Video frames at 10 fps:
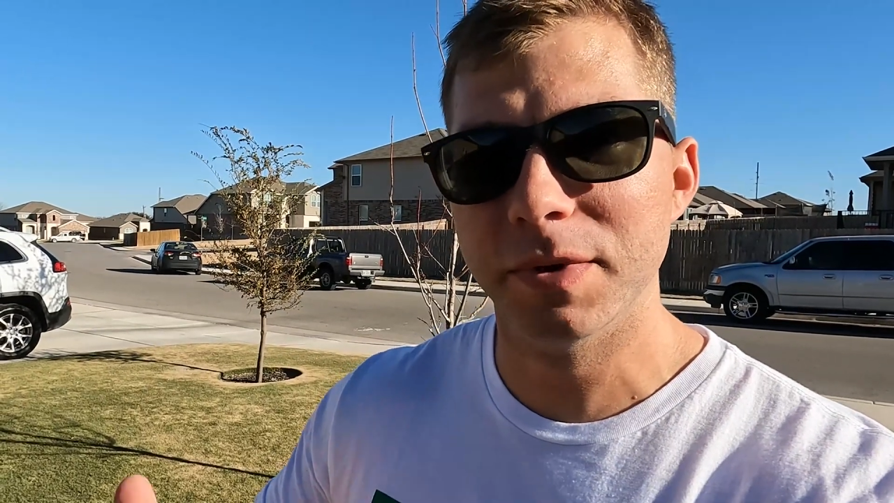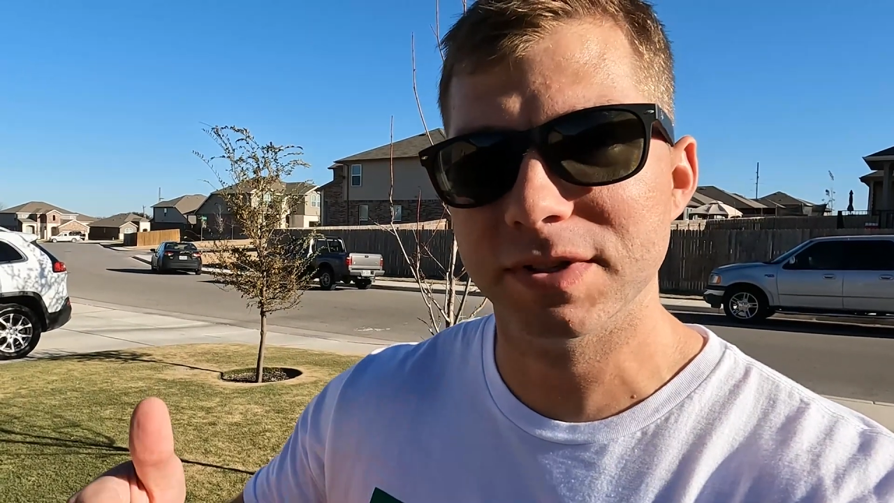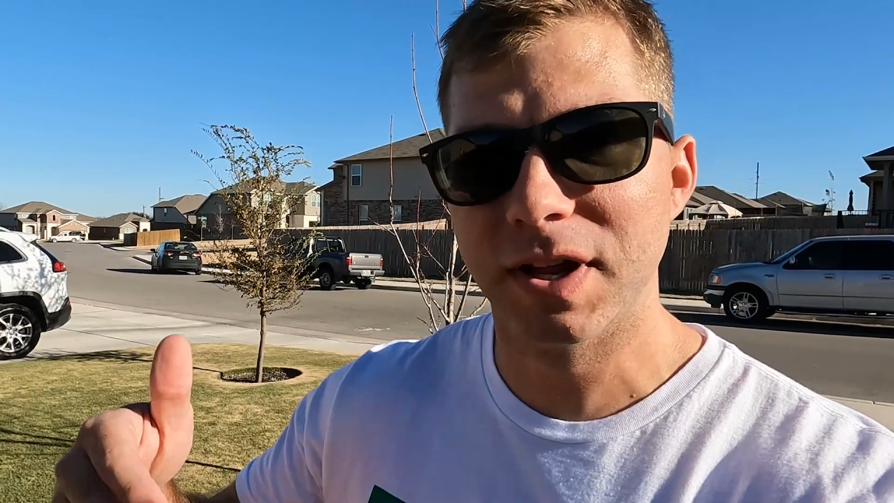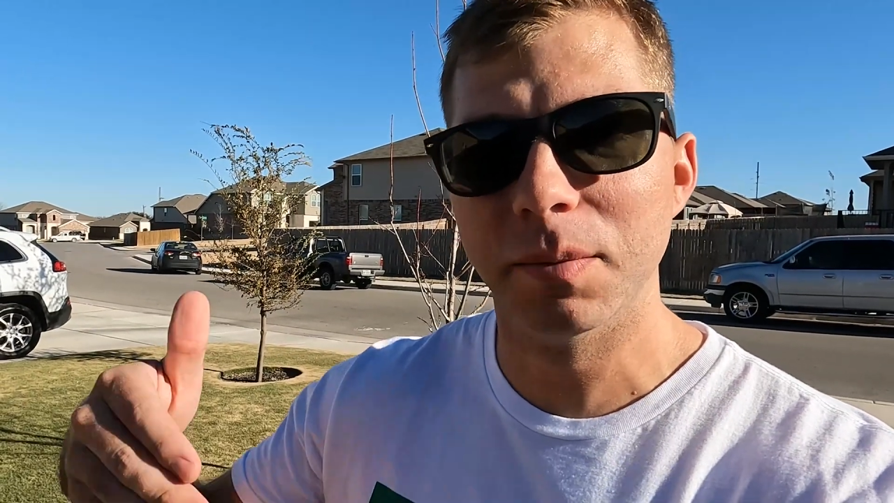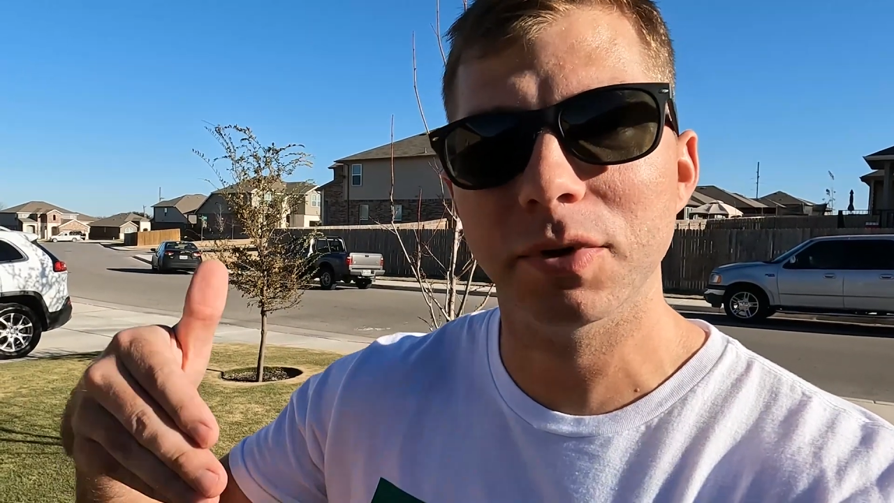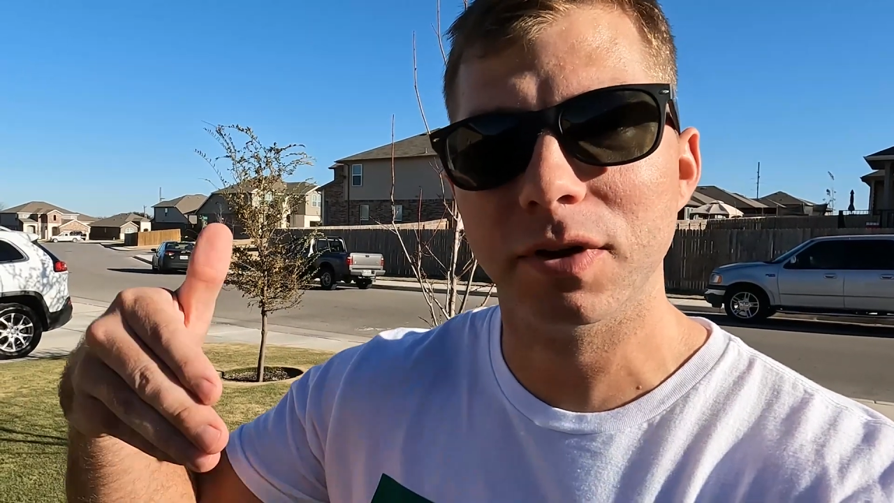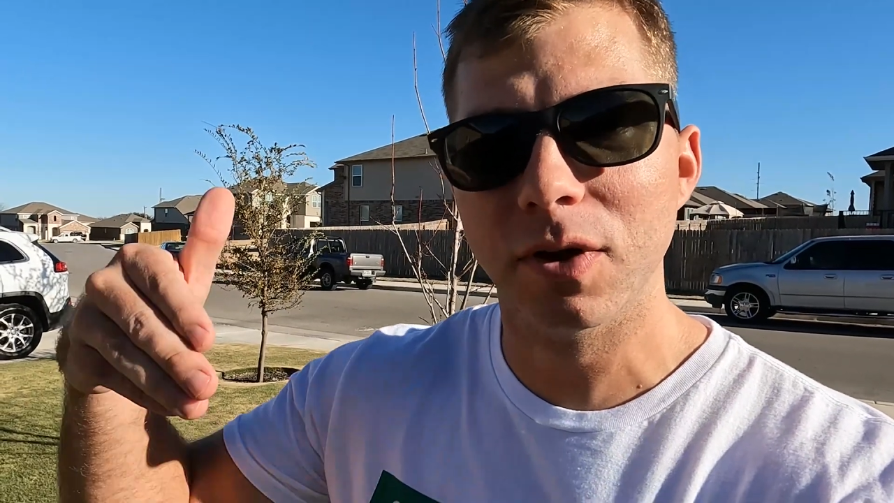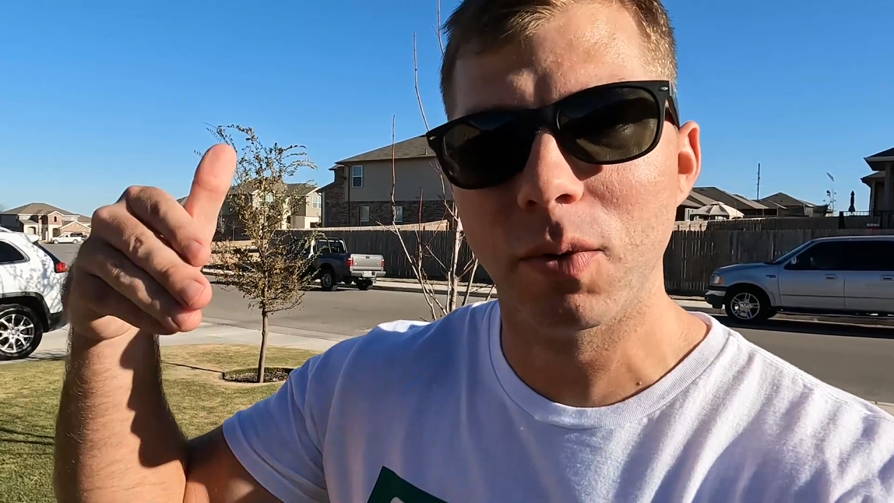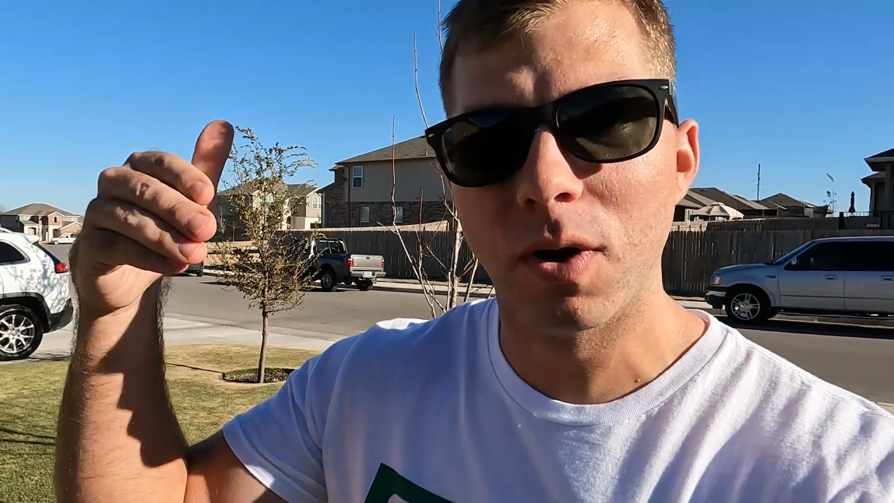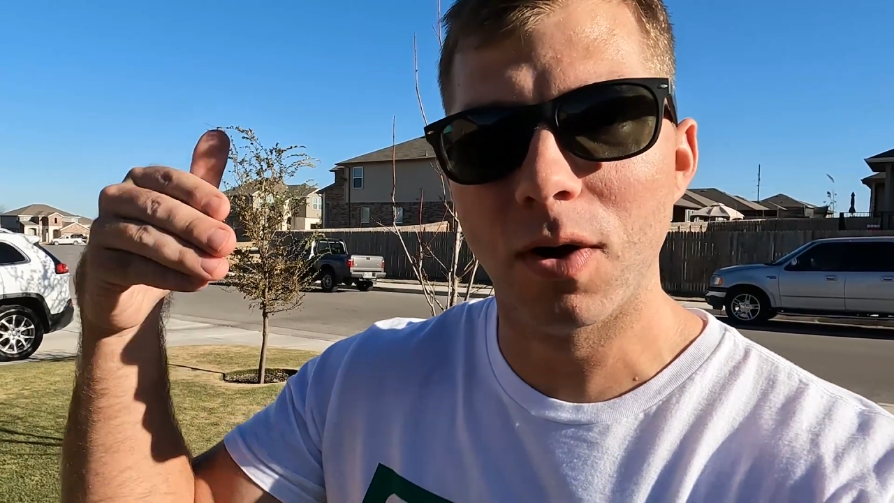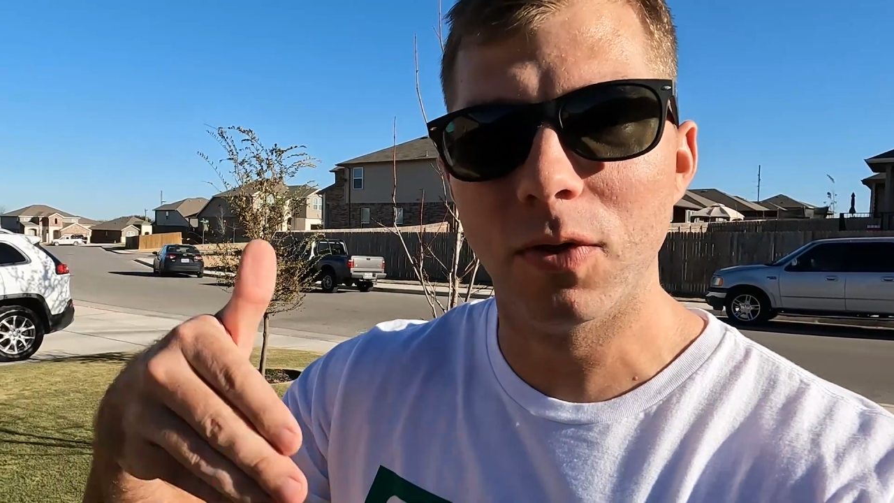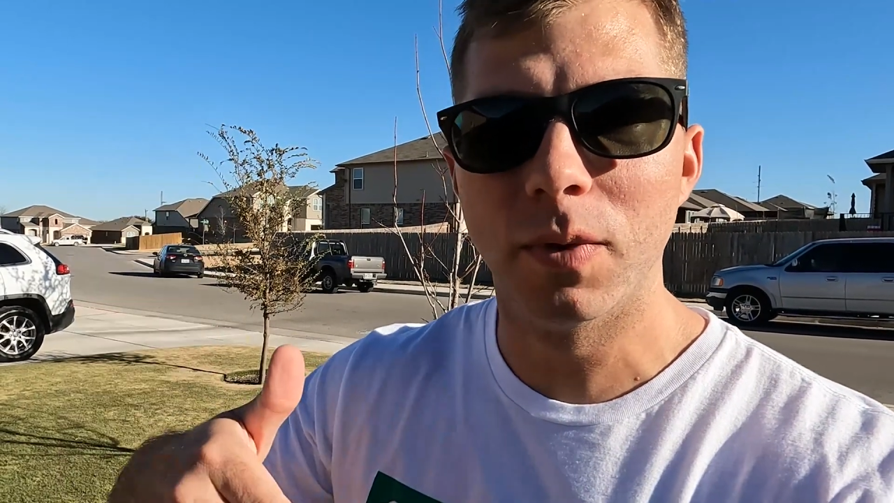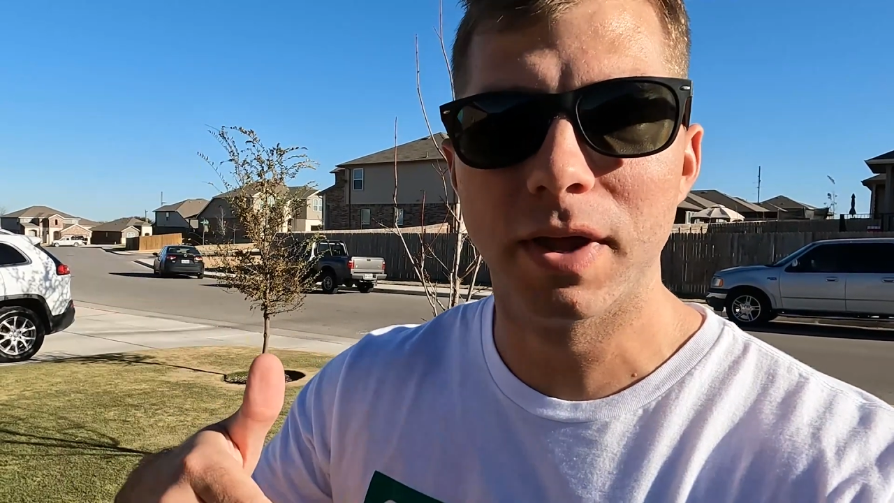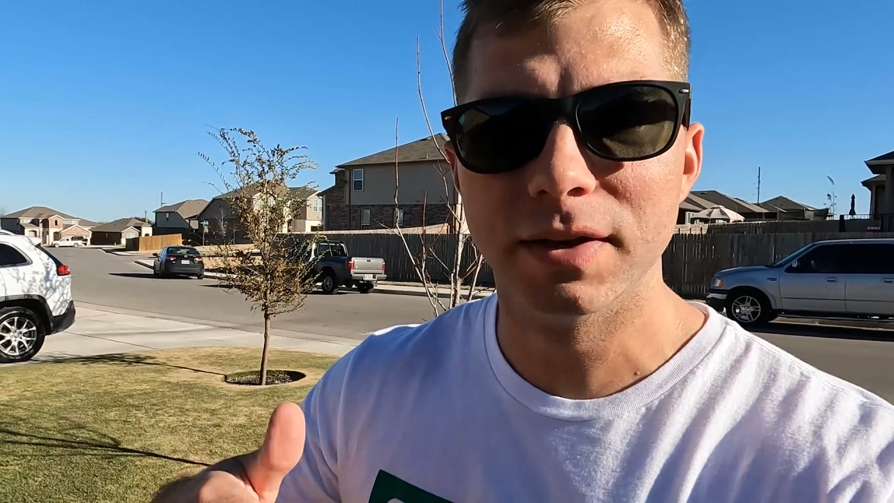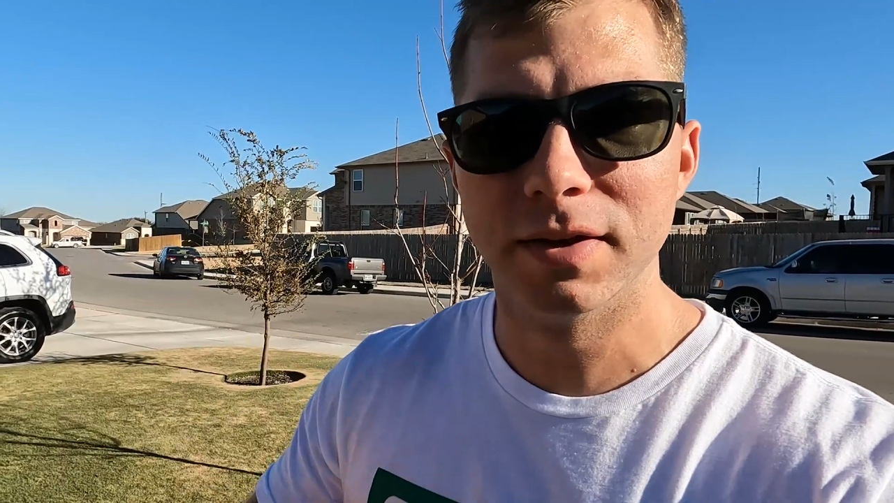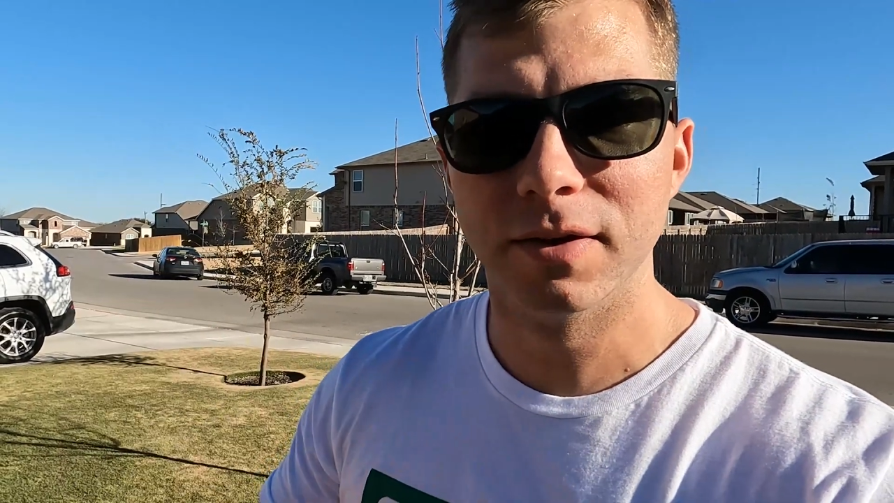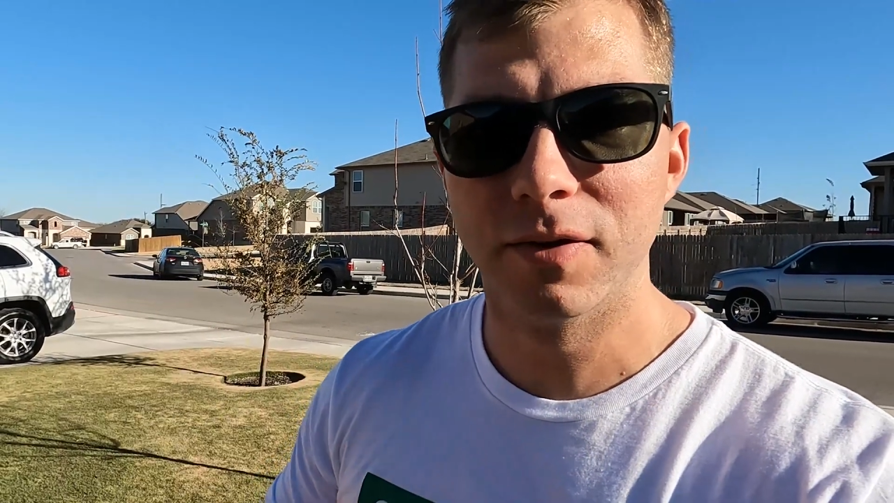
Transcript: isn't able to go all the way into the